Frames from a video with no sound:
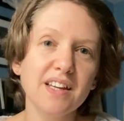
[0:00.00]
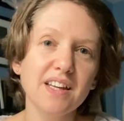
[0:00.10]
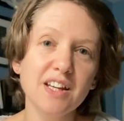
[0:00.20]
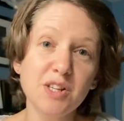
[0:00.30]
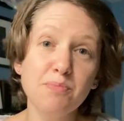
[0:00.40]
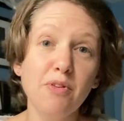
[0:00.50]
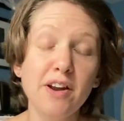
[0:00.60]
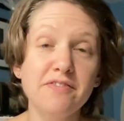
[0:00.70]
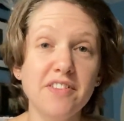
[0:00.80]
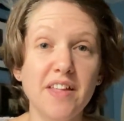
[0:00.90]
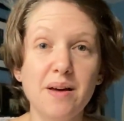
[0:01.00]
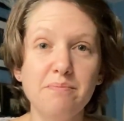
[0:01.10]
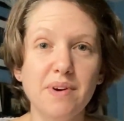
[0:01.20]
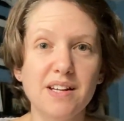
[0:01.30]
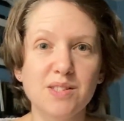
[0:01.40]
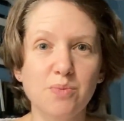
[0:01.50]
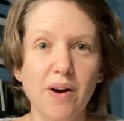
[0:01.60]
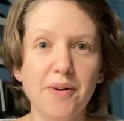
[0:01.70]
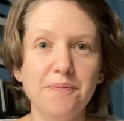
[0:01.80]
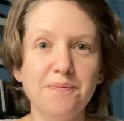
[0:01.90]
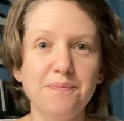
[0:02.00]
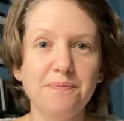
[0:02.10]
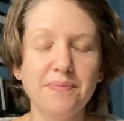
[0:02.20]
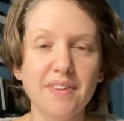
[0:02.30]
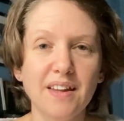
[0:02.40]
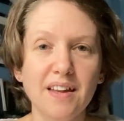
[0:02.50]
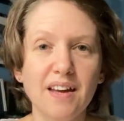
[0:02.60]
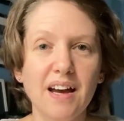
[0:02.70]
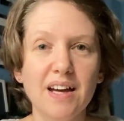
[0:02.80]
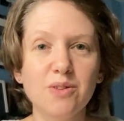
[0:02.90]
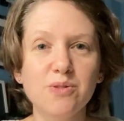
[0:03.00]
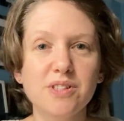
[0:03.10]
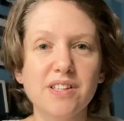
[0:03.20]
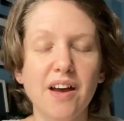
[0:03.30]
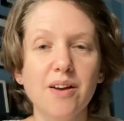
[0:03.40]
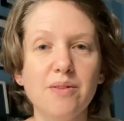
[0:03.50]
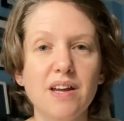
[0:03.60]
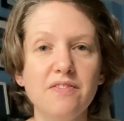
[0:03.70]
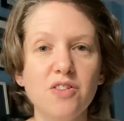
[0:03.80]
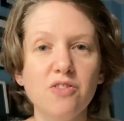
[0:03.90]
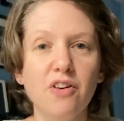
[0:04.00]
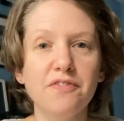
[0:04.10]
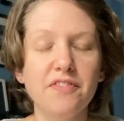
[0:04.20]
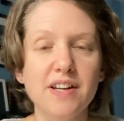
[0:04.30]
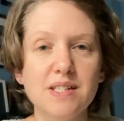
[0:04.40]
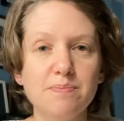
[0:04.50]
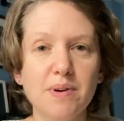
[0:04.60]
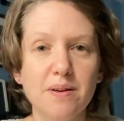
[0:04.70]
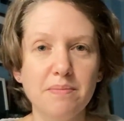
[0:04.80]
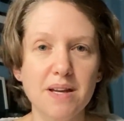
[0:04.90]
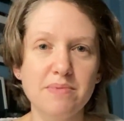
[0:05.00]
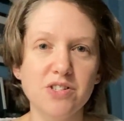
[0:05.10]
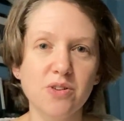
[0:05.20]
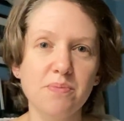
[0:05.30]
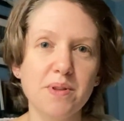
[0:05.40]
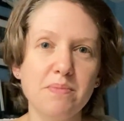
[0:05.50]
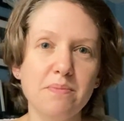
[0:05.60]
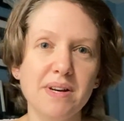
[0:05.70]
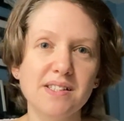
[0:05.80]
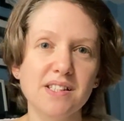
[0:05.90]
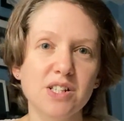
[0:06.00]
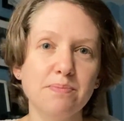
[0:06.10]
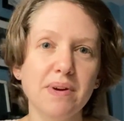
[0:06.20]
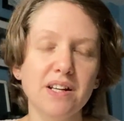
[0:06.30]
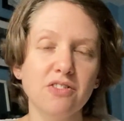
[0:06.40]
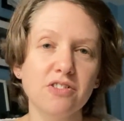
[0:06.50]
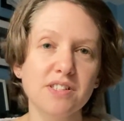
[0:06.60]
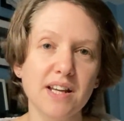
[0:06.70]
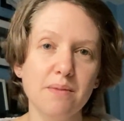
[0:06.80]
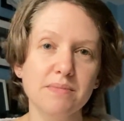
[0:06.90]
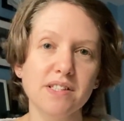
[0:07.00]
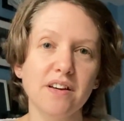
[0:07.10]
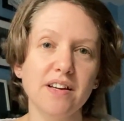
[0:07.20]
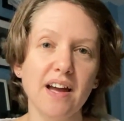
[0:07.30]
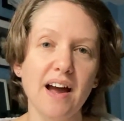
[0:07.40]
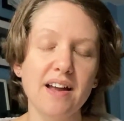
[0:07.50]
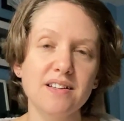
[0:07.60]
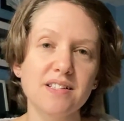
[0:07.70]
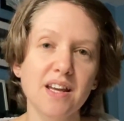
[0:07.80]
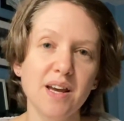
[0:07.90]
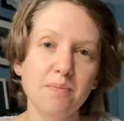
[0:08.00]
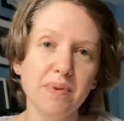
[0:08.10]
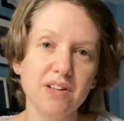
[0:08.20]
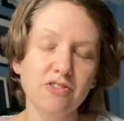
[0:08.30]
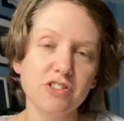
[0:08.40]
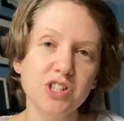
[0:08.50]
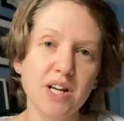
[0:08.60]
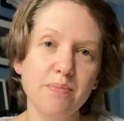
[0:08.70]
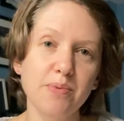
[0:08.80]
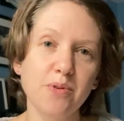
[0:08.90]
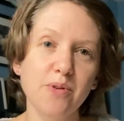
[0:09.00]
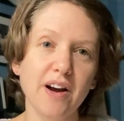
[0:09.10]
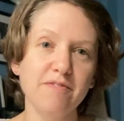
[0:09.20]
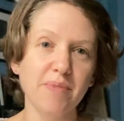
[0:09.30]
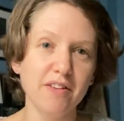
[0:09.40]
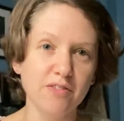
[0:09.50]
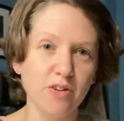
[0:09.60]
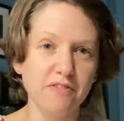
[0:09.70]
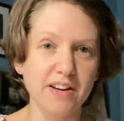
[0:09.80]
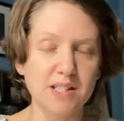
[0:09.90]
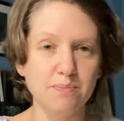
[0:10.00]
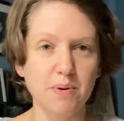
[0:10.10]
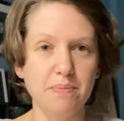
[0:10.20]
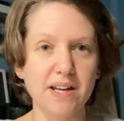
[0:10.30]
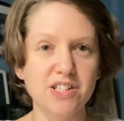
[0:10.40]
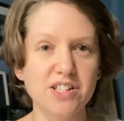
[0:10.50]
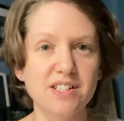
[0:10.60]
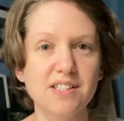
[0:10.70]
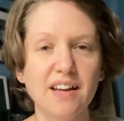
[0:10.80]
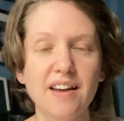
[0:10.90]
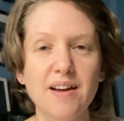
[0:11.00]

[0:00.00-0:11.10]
Can you pray for them as well? And also, if you're on Facebook, maybe drop them a message. Pitt and Cross campsite and Pitt and Cross Chapel have both got Facebook pages.